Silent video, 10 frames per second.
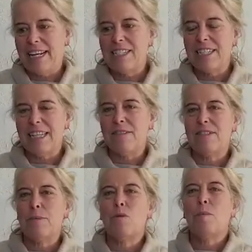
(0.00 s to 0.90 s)
It just
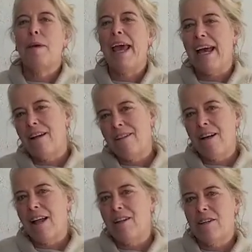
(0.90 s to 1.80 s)
gives a more pale
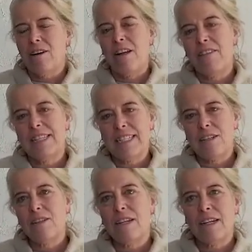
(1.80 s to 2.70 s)
color on the
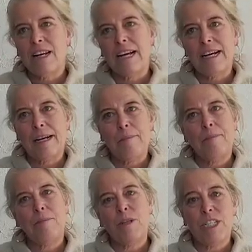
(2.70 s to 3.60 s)
silk,
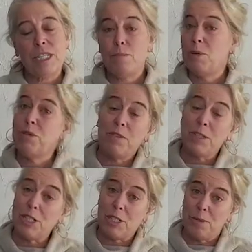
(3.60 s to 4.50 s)
which is beautiful
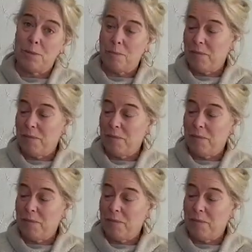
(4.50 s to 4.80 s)
too.